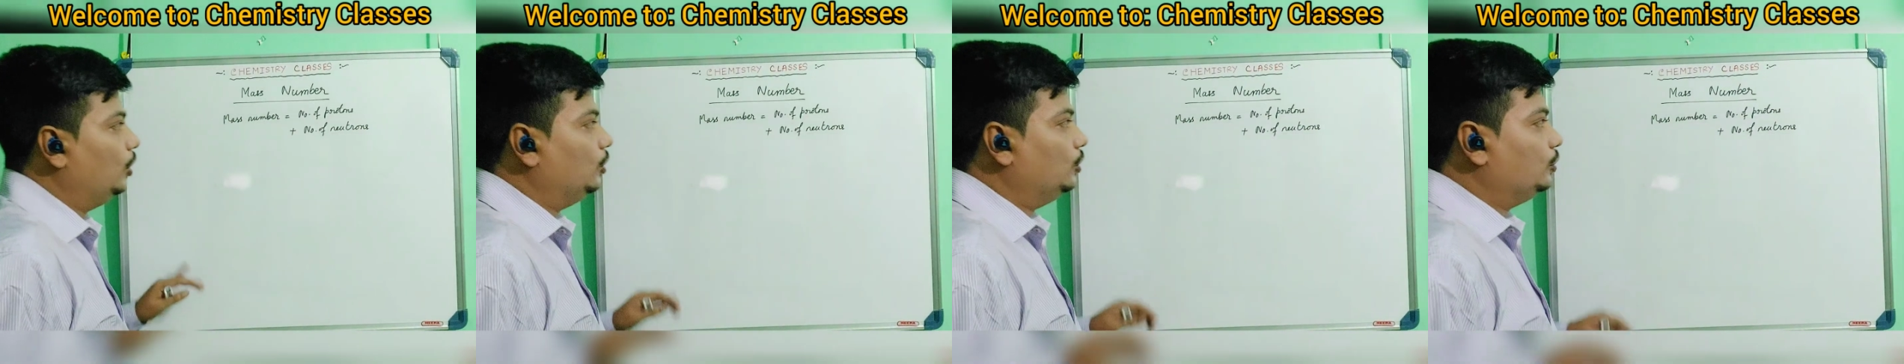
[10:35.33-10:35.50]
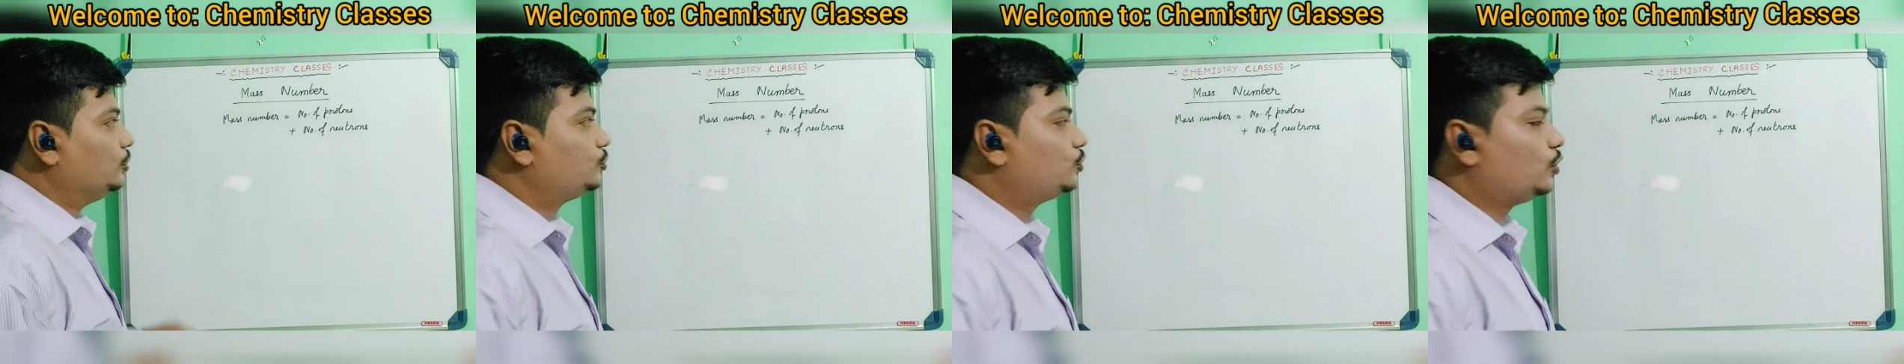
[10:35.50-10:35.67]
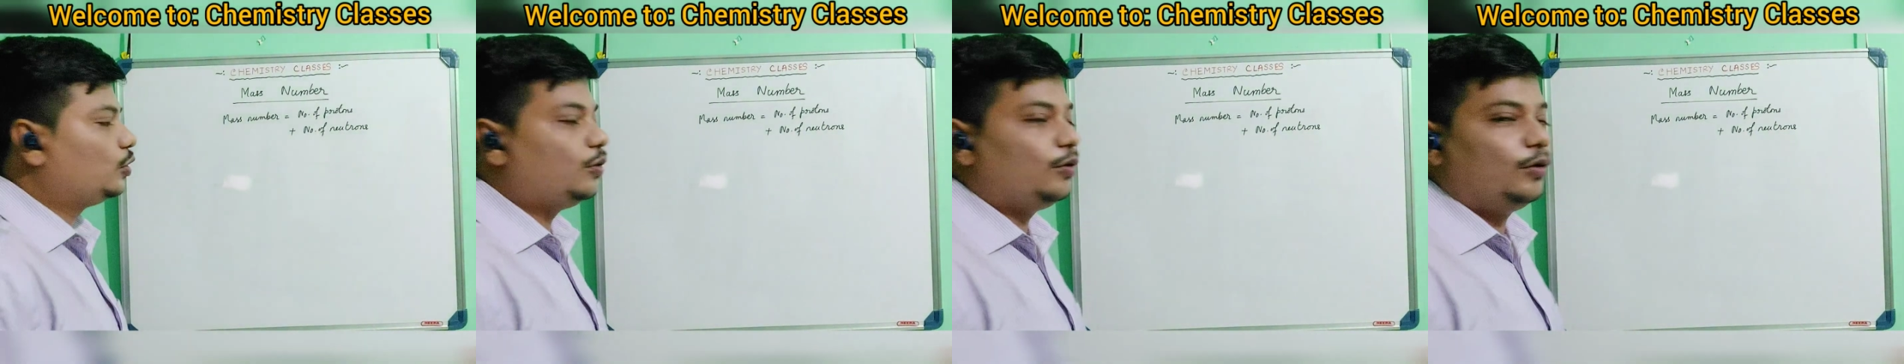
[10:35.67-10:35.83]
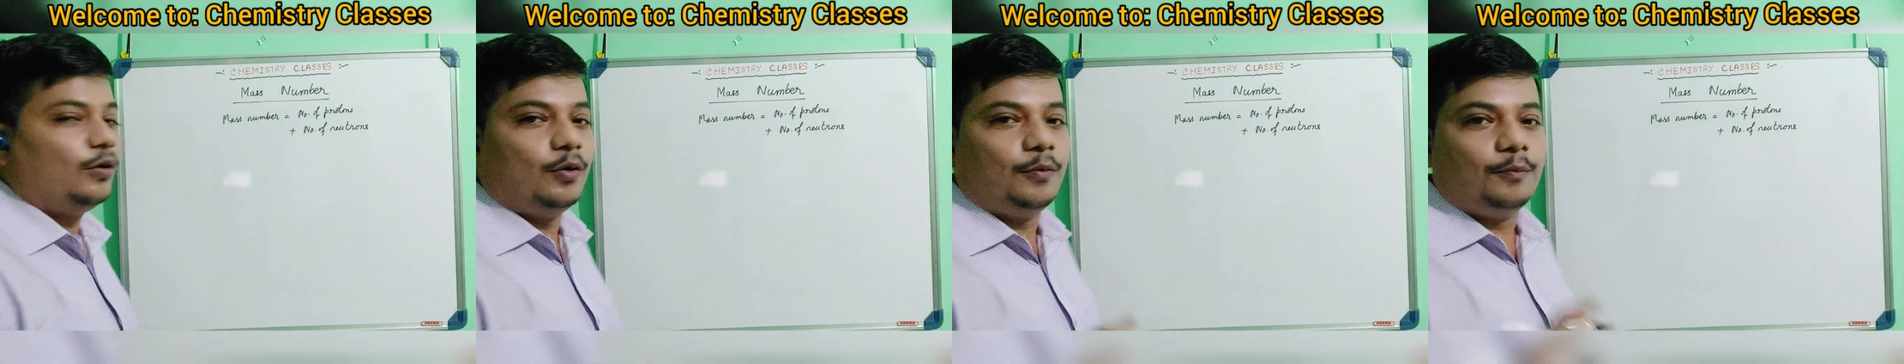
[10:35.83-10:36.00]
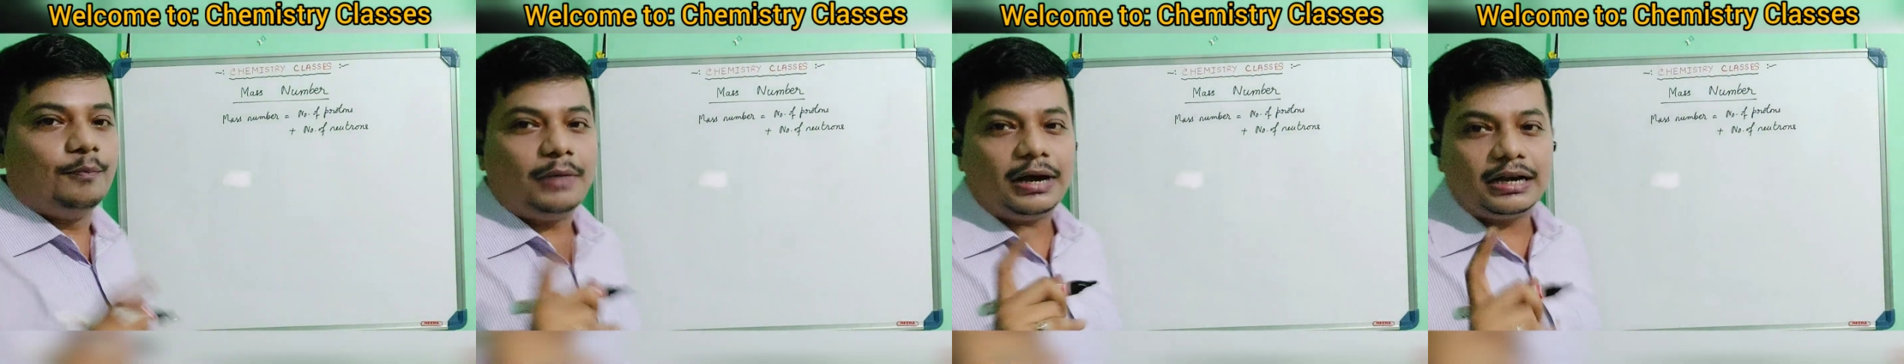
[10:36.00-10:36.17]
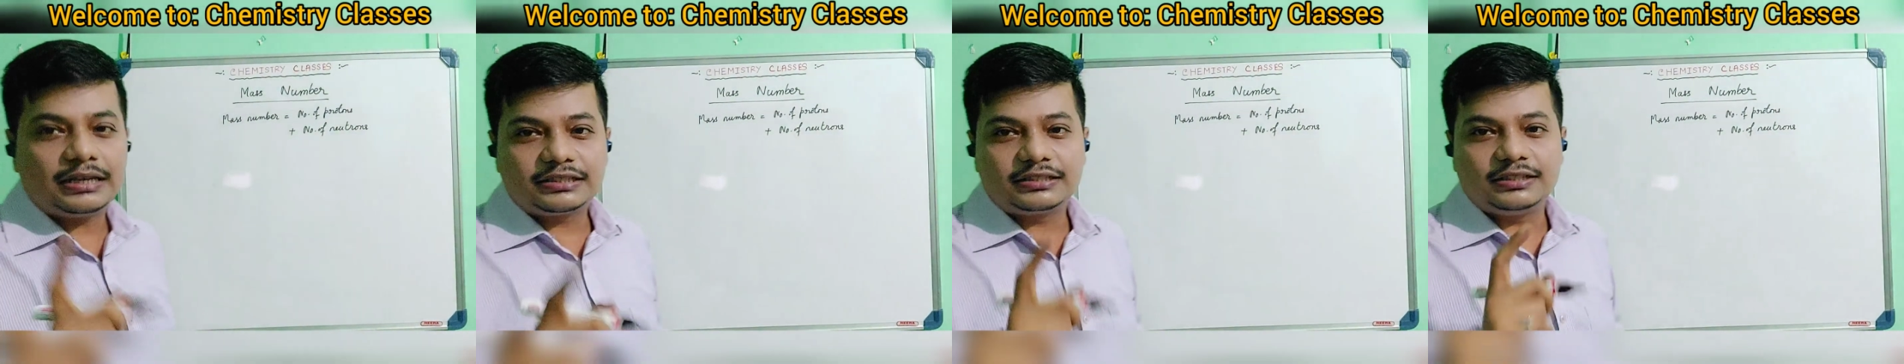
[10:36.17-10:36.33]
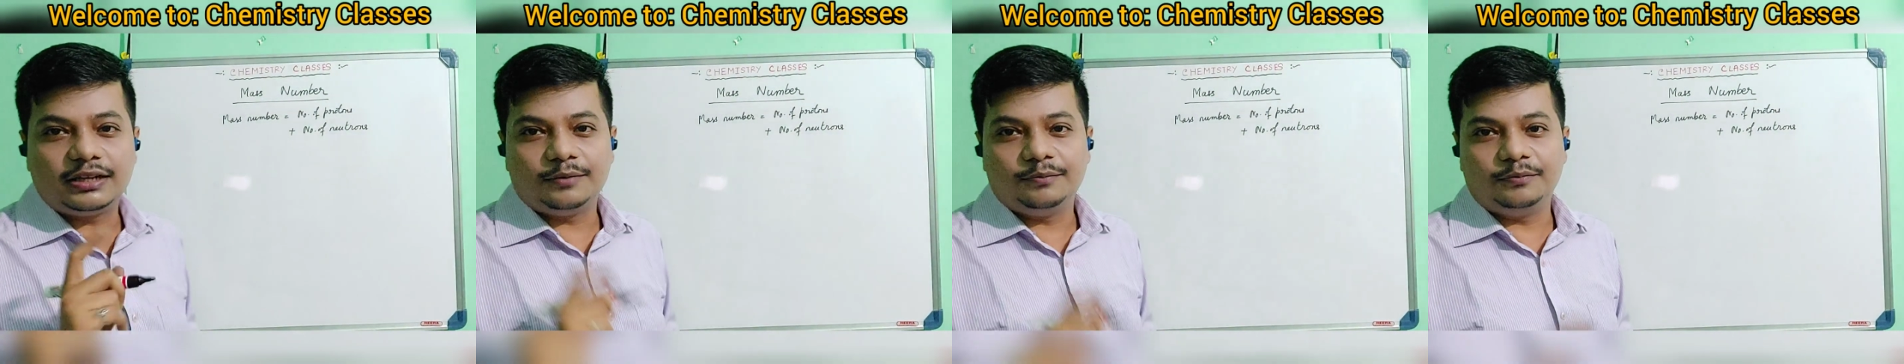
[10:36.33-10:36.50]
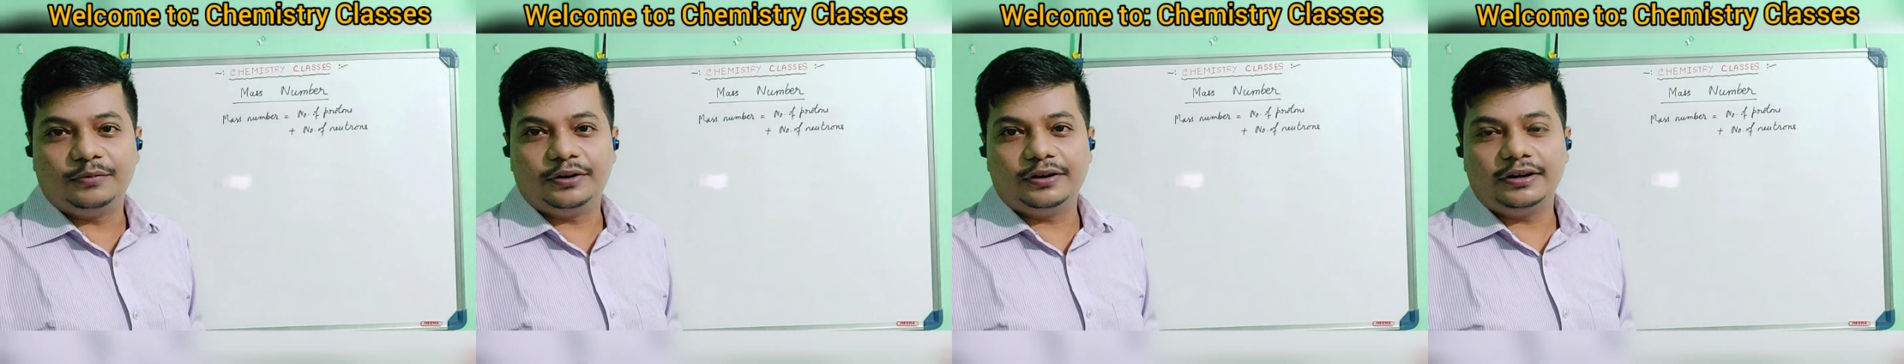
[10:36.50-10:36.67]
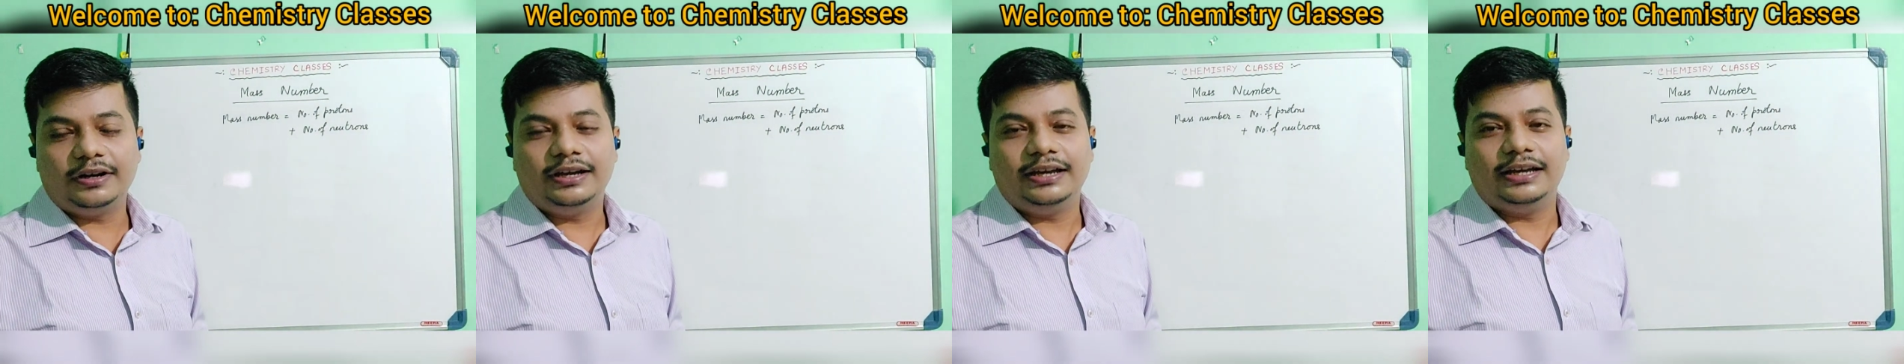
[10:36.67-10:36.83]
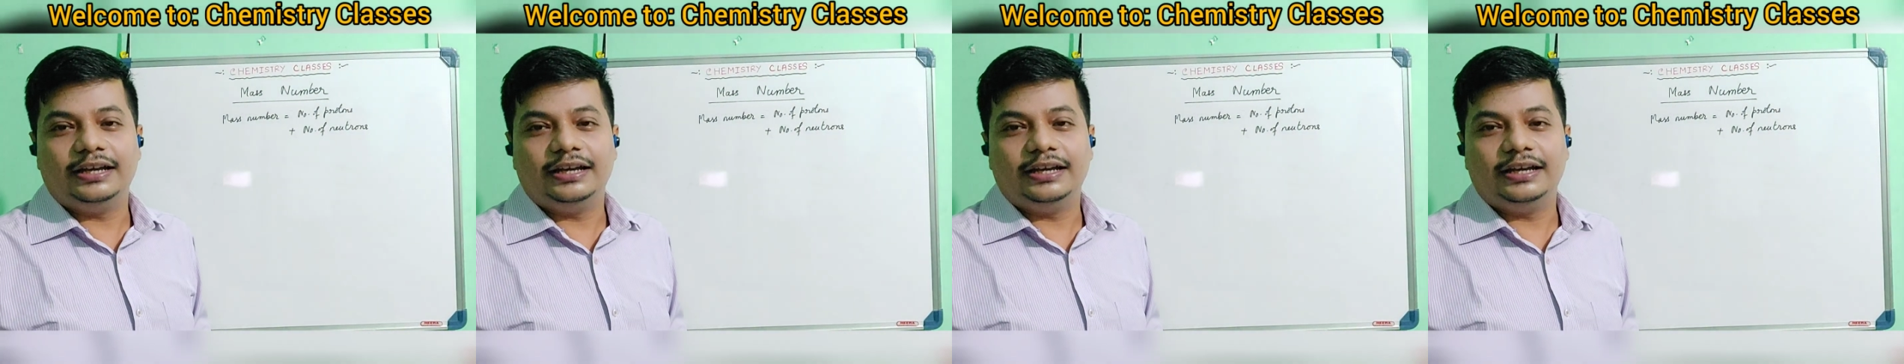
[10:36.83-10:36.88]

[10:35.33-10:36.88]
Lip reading: So mass number